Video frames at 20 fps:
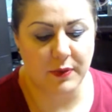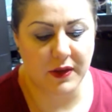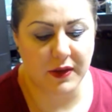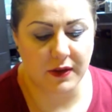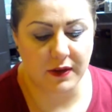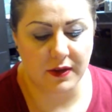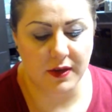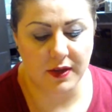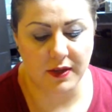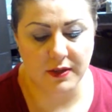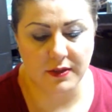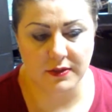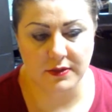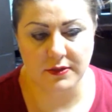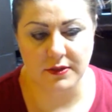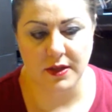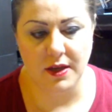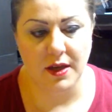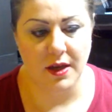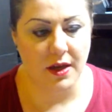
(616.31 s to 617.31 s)

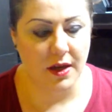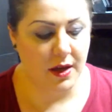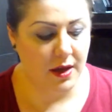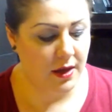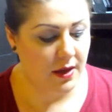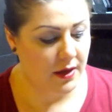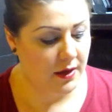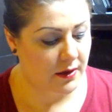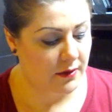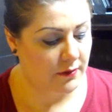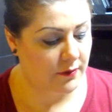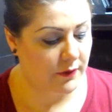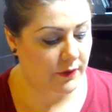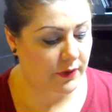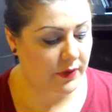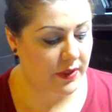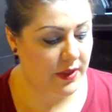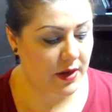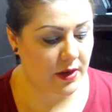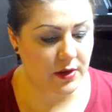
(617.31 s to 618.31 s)
because
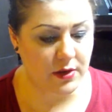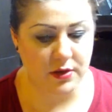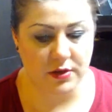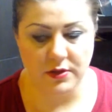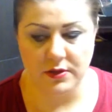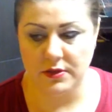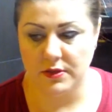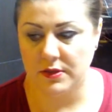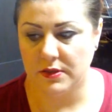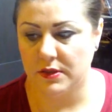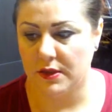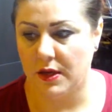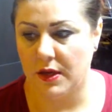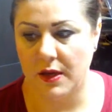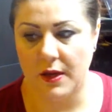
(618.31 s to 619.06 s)
there's